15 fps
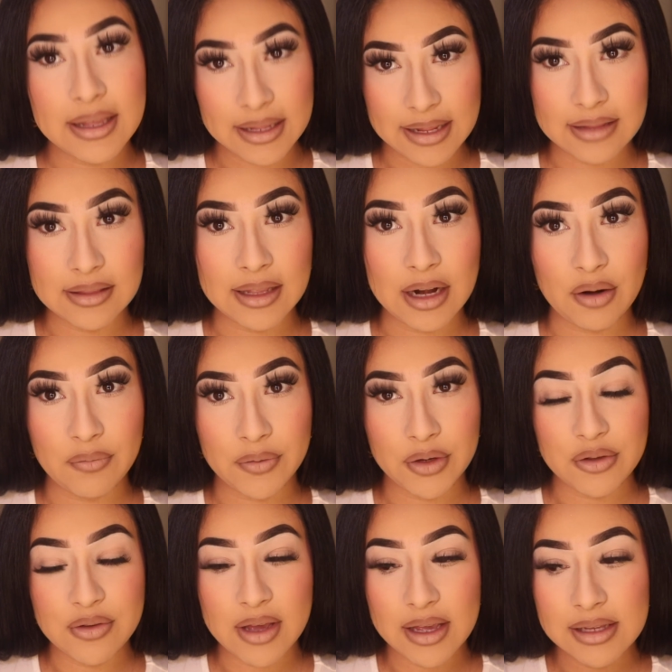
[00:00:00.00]
get that out for
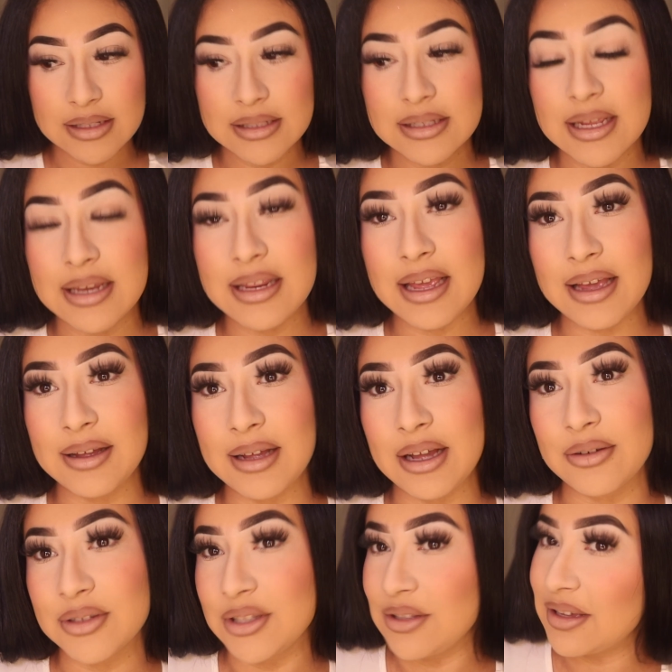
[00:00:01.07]
you guys. And yeah,
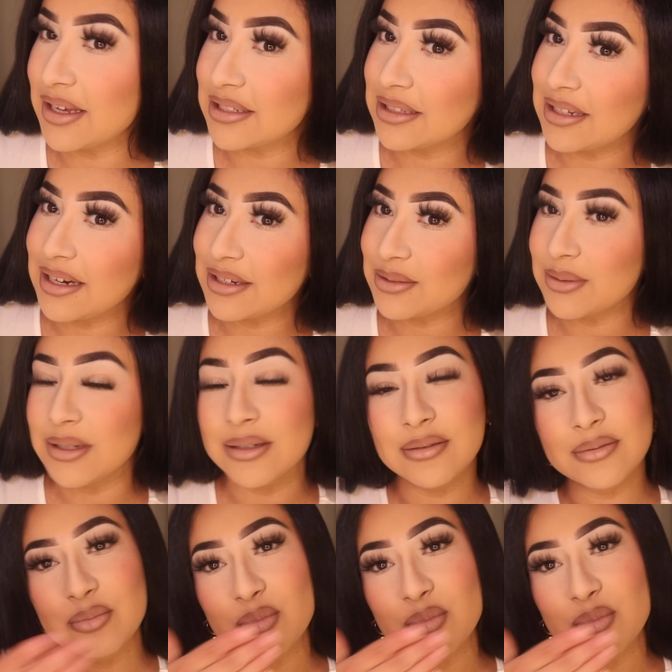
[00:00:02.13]
I'll see you guys in the next one.